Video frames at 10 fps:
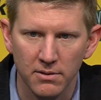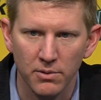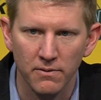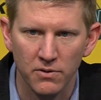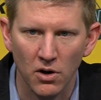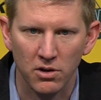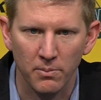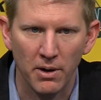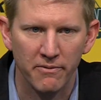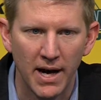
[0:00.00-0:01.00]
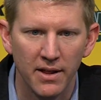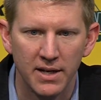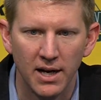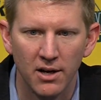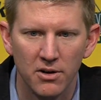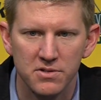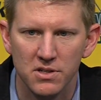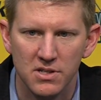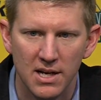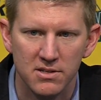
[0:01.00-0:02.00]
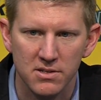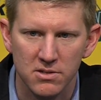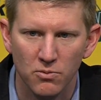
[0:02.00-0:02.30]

And we've talked about validating our successes.